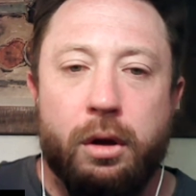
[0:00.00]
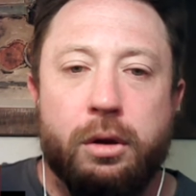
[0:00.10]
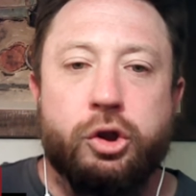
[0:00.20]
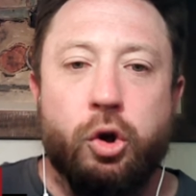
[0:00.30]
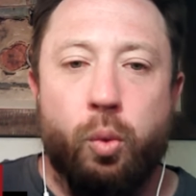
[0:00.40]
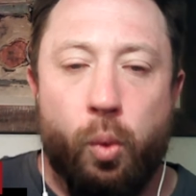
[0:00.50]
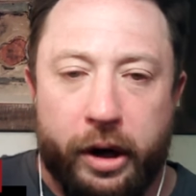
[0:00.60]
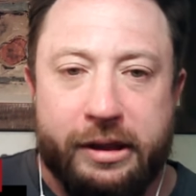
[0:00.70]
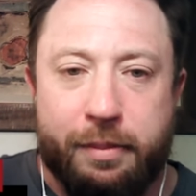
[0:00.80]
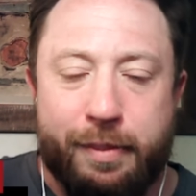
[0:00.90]
So what
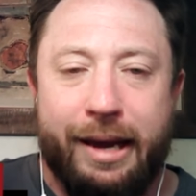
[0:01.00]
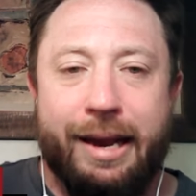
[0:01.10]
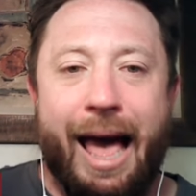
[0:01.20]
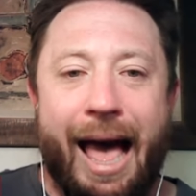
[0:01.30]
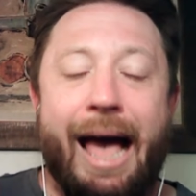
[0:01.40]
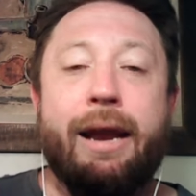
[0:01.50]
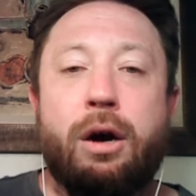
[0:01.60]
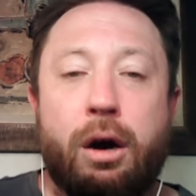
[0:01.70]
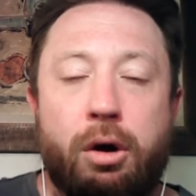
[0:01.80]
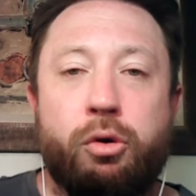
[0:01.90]
does it mean at
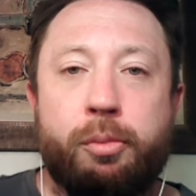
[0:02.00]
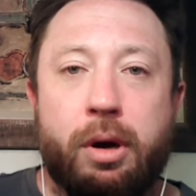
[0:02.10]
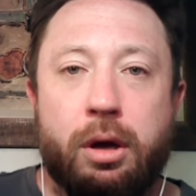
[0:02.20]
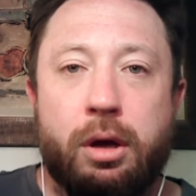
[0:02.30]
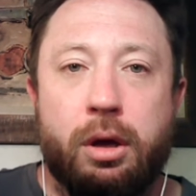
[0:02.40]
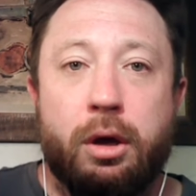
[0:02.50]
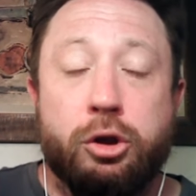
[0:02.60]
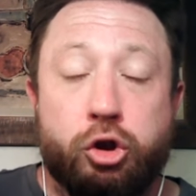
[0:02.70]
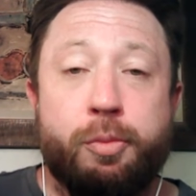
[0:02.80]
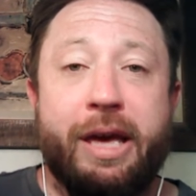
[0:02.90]
home
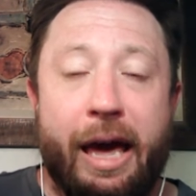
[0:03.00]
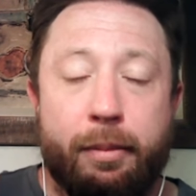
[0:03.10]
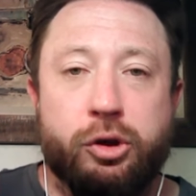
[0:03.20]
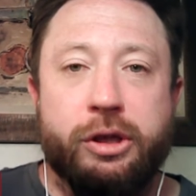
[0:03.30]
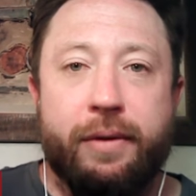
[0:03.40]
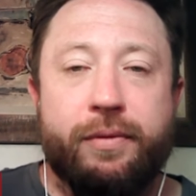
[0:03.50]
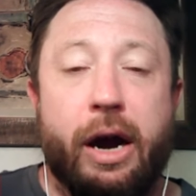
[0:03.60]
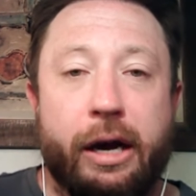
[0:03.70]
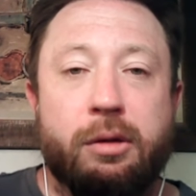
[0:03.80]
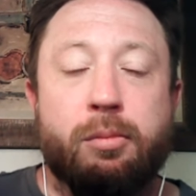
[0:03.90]
to be able to give
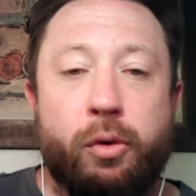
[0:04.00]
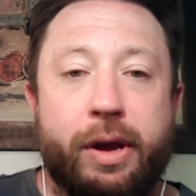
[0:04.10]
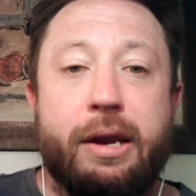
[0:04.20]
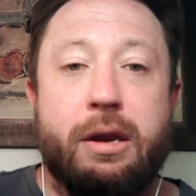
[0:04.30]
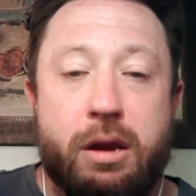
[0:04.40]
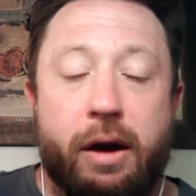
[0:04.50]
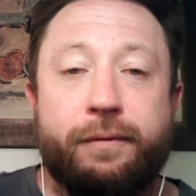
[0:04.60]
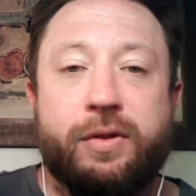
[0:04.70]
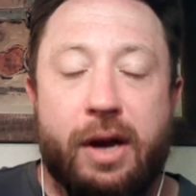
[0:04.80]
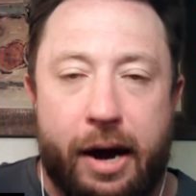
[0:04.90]
Kyler Murray
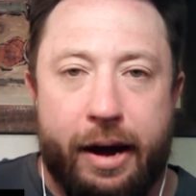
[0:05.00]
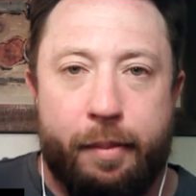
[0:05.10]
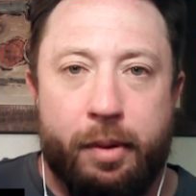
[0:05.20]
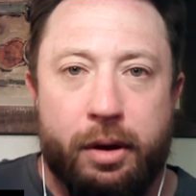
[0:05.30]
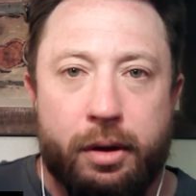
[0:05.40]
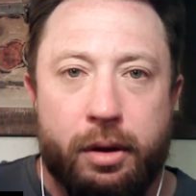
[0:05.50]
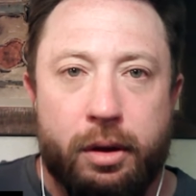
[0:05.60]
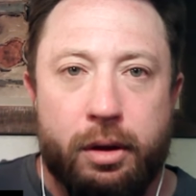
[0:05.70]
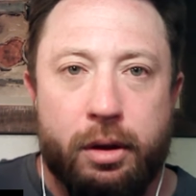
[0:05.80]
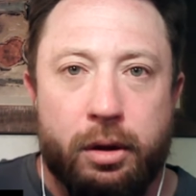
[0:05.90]
enough time
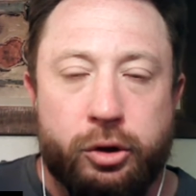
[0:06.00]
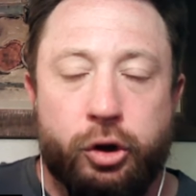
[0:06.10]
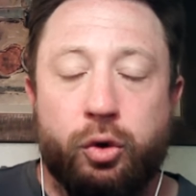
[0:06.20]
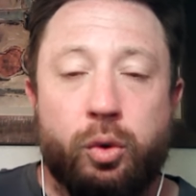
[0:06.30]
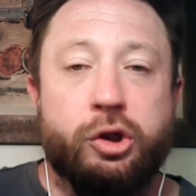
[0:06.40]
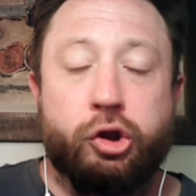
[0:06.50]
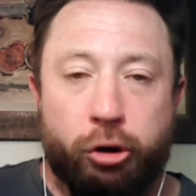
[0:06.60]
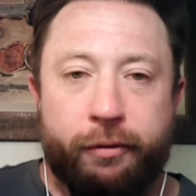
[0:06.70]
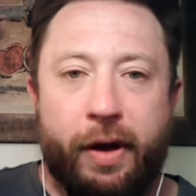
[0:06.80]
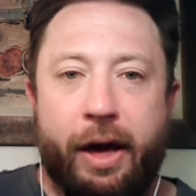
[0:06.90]
to
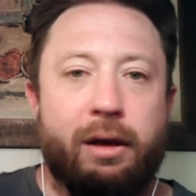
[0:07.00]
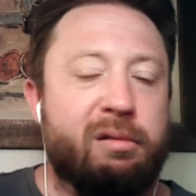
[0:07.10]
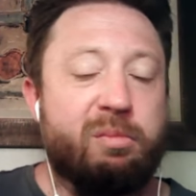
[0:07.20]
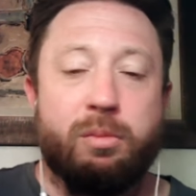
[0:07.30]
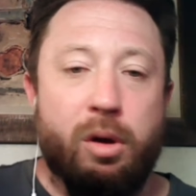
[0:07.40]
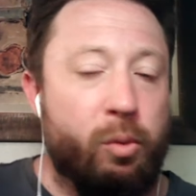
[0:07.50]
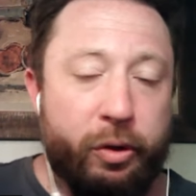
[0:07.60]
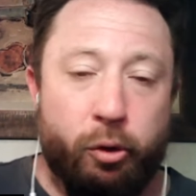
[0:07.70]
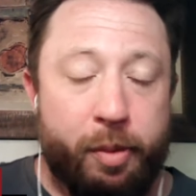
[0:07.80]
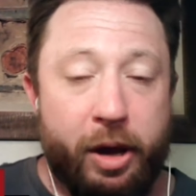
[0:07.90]
survey,
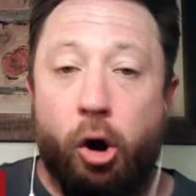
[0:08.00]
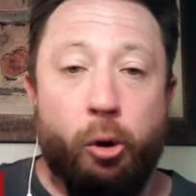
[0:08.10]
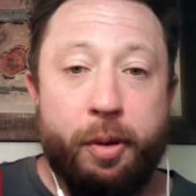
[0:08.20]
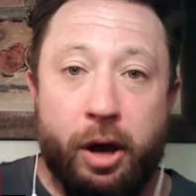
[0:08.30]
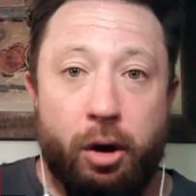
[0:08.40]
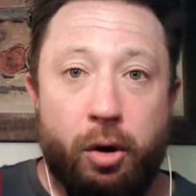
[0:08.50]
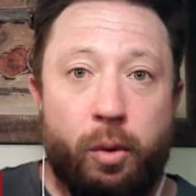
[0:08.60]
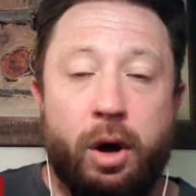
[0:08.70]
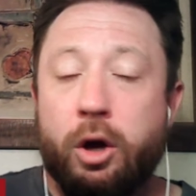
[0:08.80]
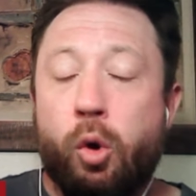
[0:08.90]
whether it be
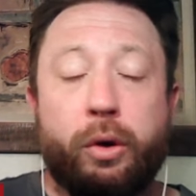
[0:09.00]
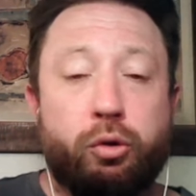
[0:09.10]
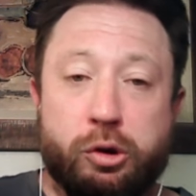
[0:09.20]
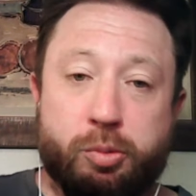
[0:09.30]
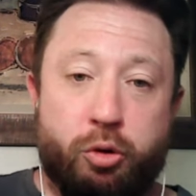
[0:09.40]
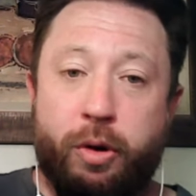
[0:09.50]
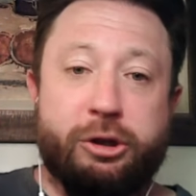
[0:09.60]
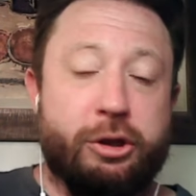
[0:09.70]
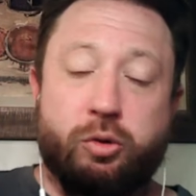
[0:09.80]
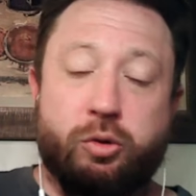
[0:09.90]
RPO, going through his progressions,